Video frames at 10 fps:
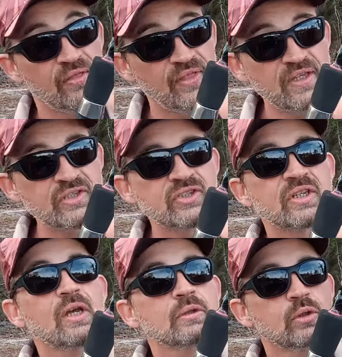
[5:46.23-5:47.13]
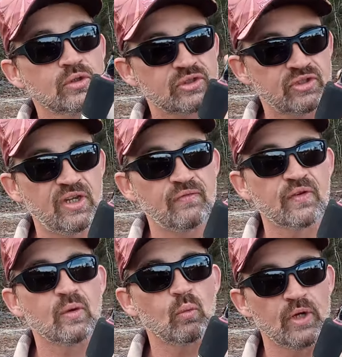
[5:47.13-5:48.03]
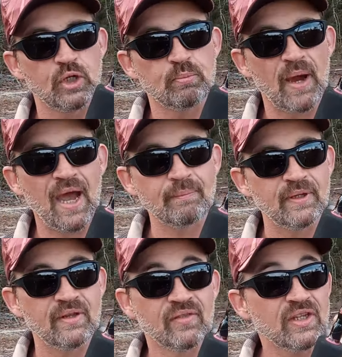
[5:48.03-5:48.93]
This looks different when you pop it.